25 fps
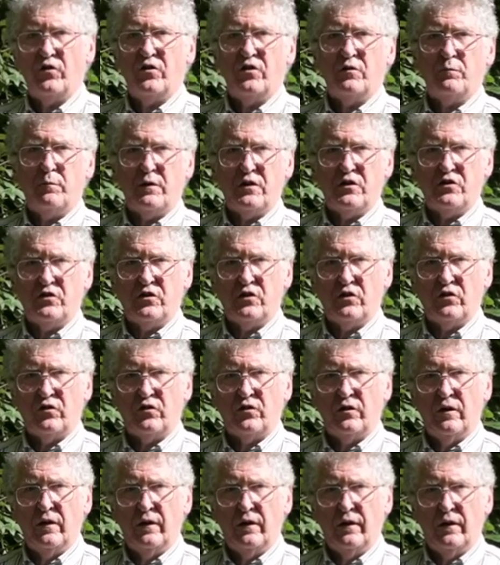
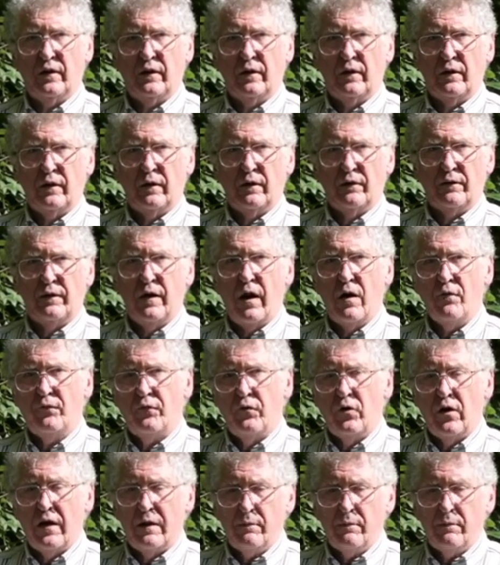species. Therefore